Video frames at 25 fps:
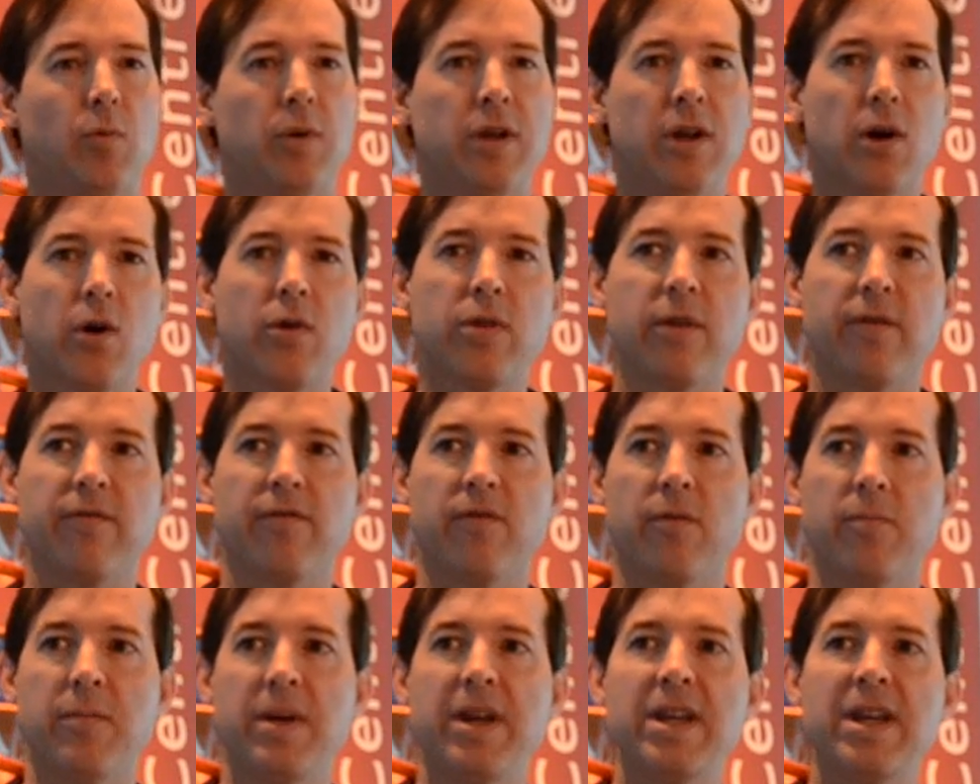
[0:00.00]
We know that
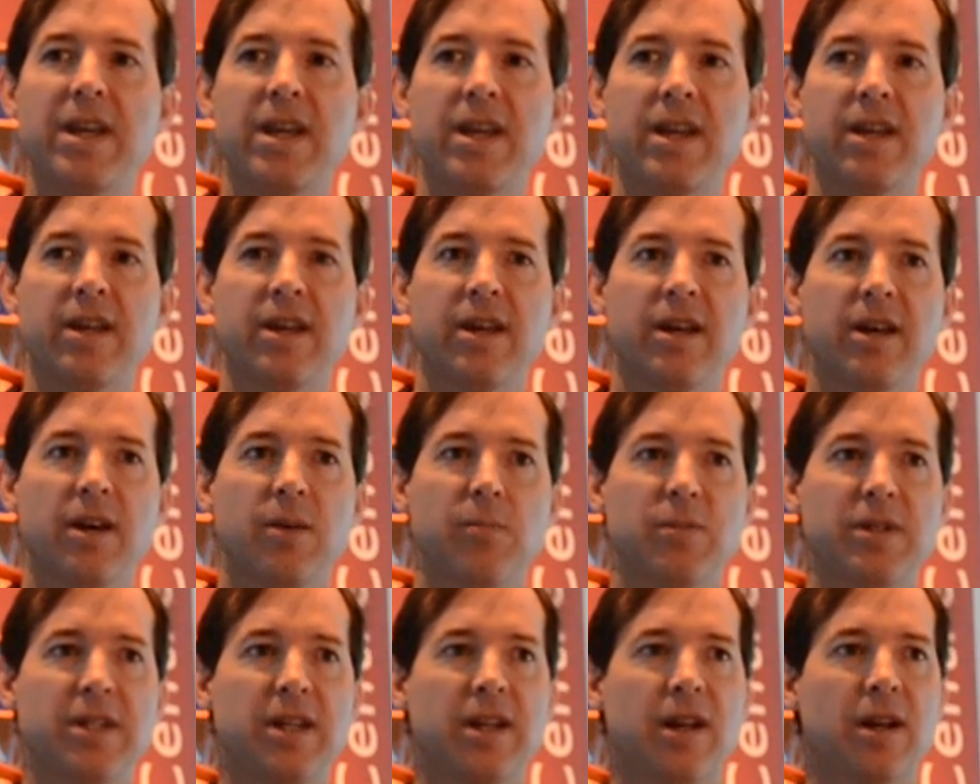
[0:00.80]
for many
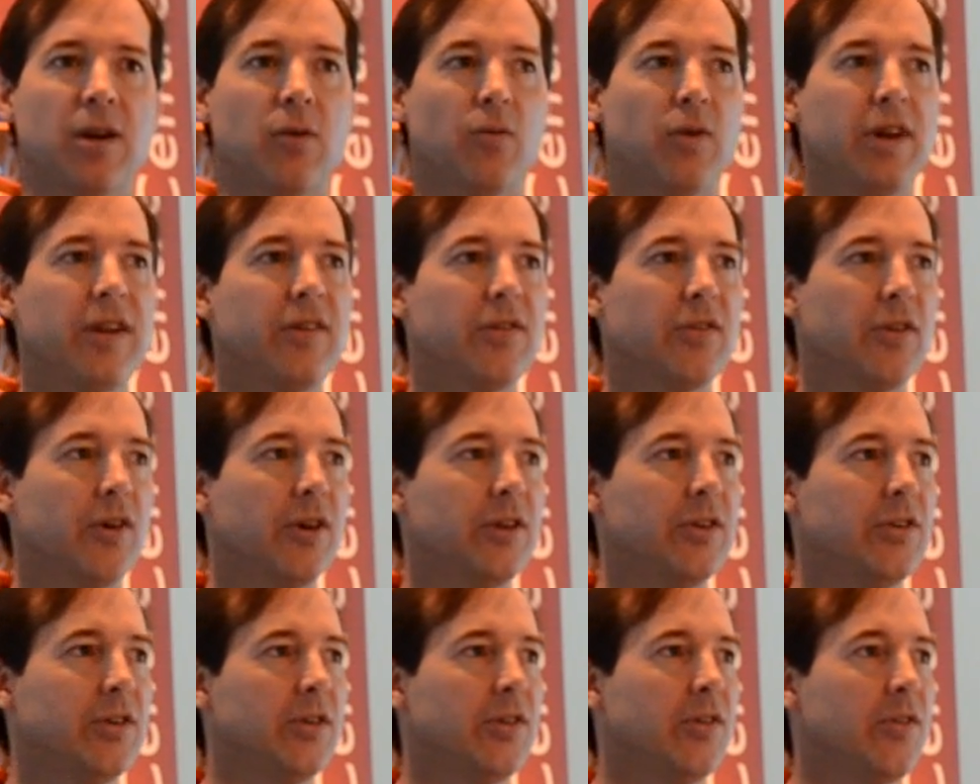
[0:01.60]
particular
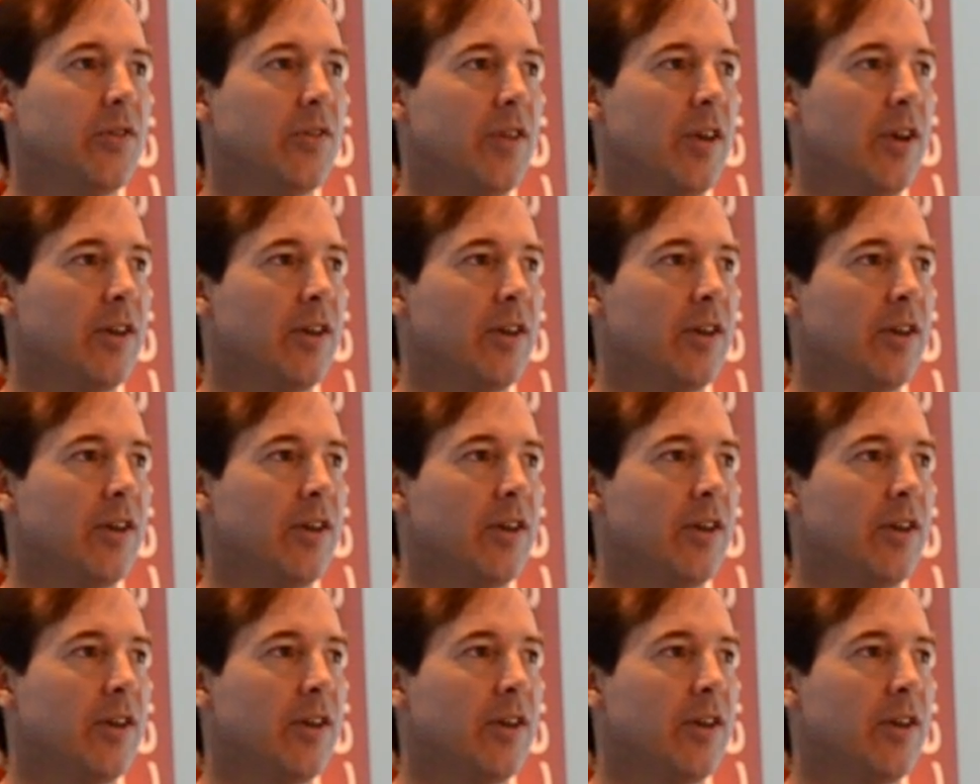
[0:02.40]
researchers,